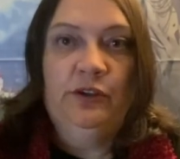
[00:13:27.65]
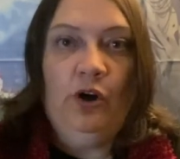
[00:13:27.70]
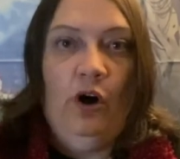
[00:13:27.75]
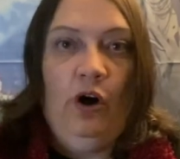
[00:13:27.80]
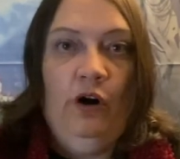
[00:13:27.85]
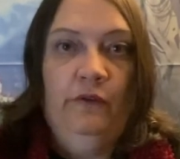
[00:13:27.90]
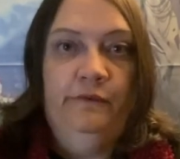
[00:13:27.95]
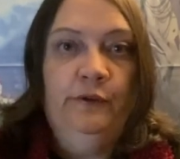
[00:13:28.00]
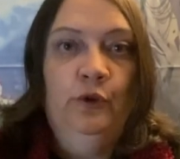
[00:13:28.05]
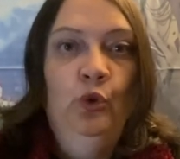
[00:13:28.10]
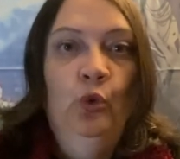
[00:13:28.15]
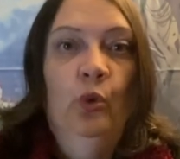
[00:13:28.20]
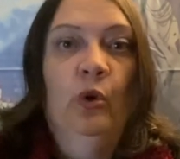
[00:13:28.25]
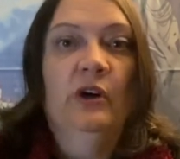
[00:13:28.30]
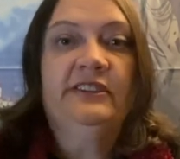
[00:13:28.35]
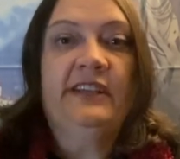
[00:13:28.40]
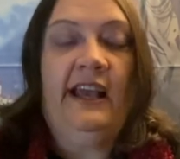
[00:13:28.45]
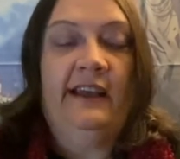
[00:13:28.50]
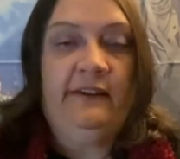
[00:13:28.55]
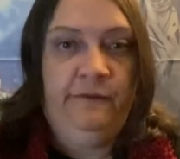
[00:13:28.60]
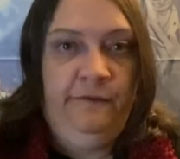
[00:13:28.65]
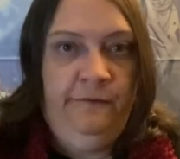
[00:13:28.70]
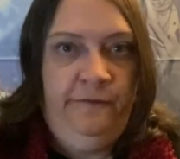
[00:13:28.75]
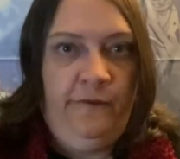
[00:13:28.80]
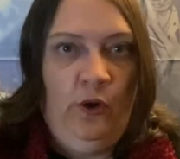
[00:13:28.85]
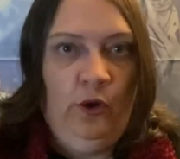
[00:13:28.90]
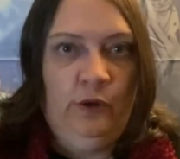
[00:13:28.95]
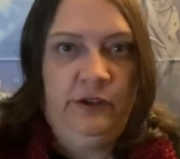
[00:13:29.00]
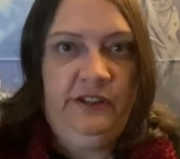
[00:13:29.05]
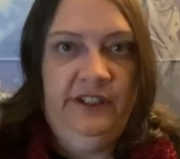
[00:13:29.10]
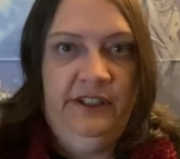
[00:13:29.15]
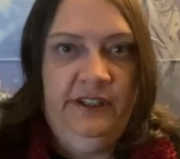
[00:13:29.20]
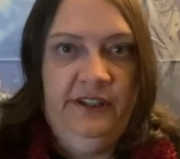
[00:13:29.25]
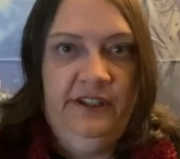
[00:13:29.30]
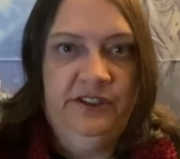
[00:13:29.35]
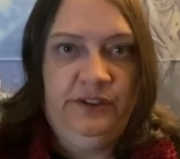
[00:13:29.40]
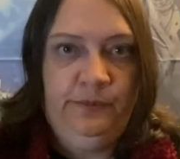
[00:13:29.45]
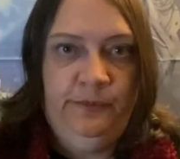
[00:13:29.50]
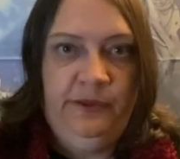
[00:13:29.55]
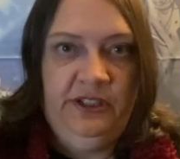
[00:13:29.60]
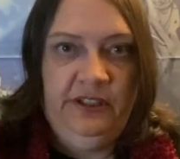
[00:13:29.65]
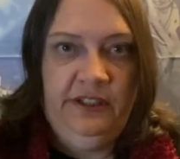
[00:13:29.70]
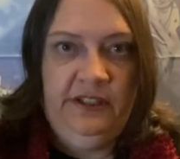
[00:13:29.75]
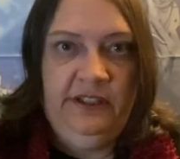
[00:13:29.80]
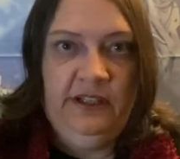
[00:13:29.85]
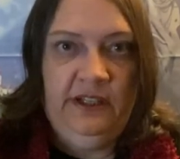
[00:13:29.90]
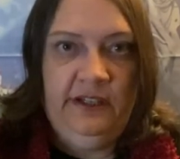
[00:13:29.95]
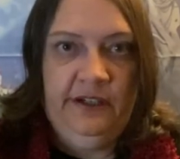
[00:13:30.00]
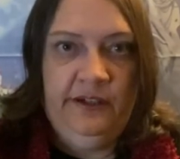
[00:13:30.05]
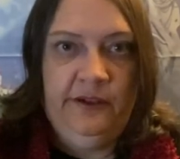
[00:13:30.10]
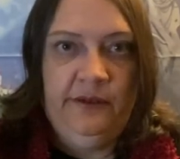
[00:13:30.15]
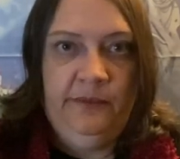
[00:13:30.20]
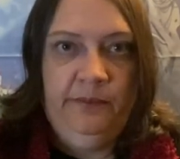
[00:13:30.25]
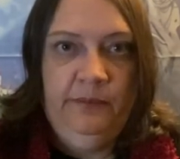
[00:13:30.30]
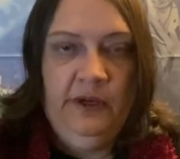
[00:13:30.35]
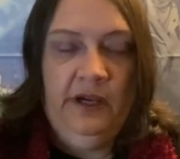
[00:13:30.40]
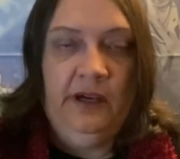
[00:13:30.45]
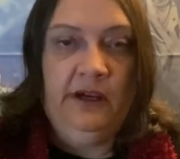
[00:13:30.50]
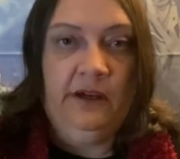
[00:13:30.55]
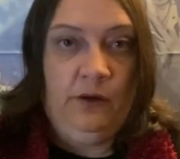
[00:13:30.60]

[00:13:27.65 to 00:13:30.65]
of who was at fault in this particular uh,